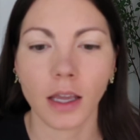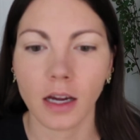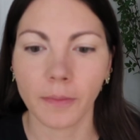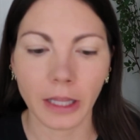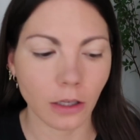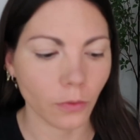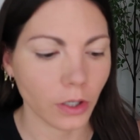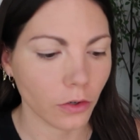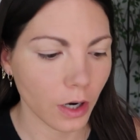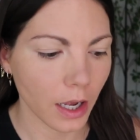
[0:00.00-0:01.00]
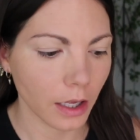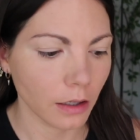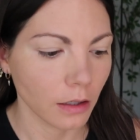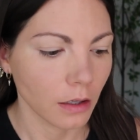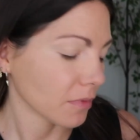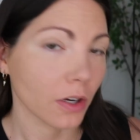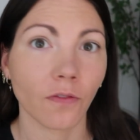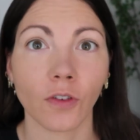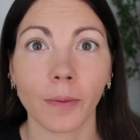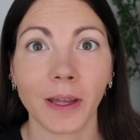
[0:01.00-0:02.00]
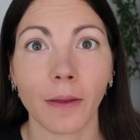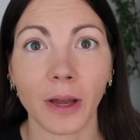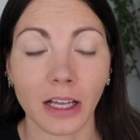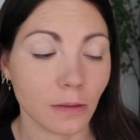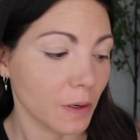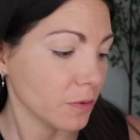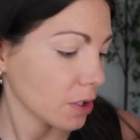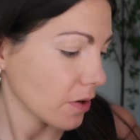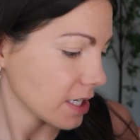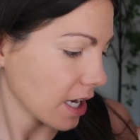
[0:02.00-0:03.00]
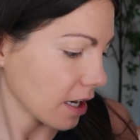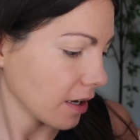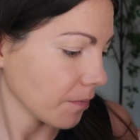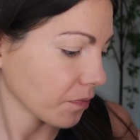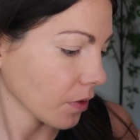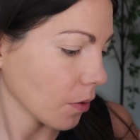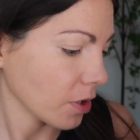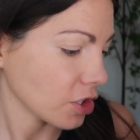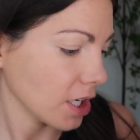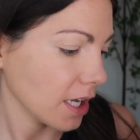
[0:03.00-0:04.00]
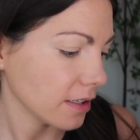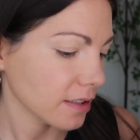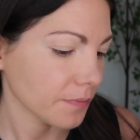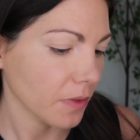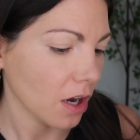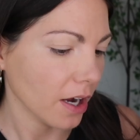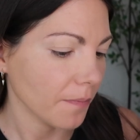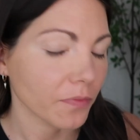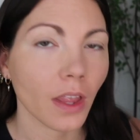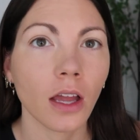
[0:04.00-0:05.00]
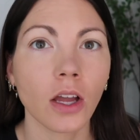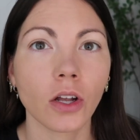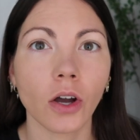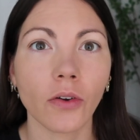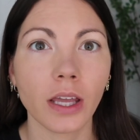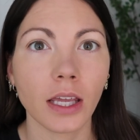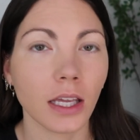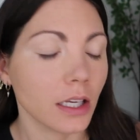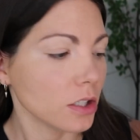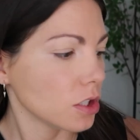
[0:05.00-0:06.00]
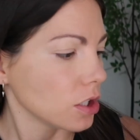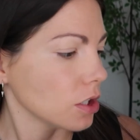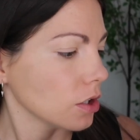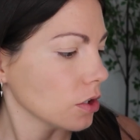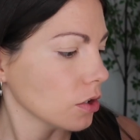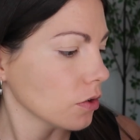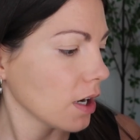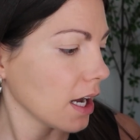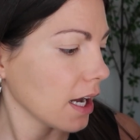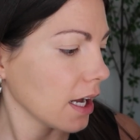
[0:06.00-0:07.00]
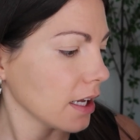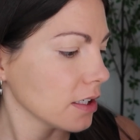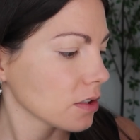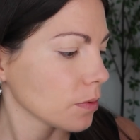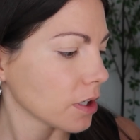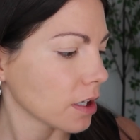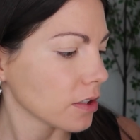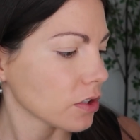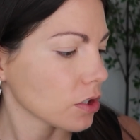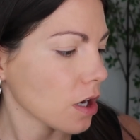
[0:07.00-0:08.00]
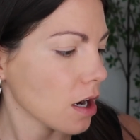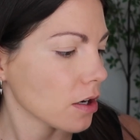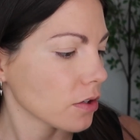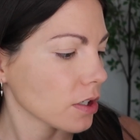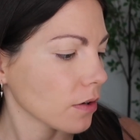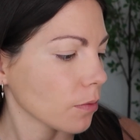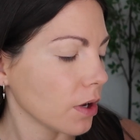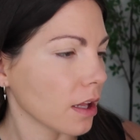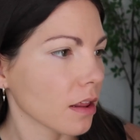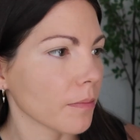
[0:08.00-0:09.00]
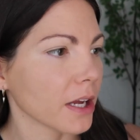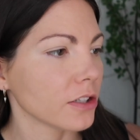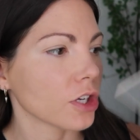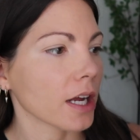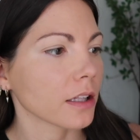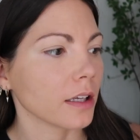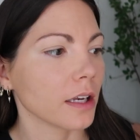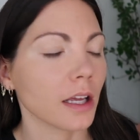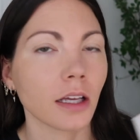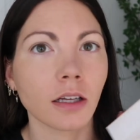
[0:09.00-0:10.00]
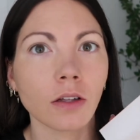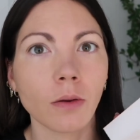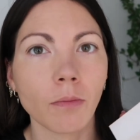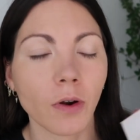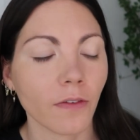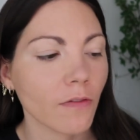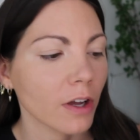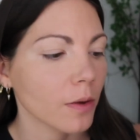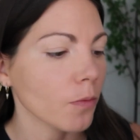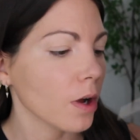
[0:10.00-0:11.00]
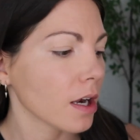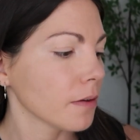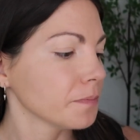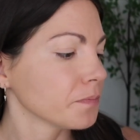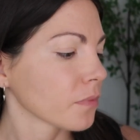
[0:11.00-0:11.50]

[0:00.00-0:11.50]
hear my little one crying, confirming that my husband was going to get him, which he is. All right. Going into eyes, we're gonna start with my Jaclyn Hill Morphe Volume 1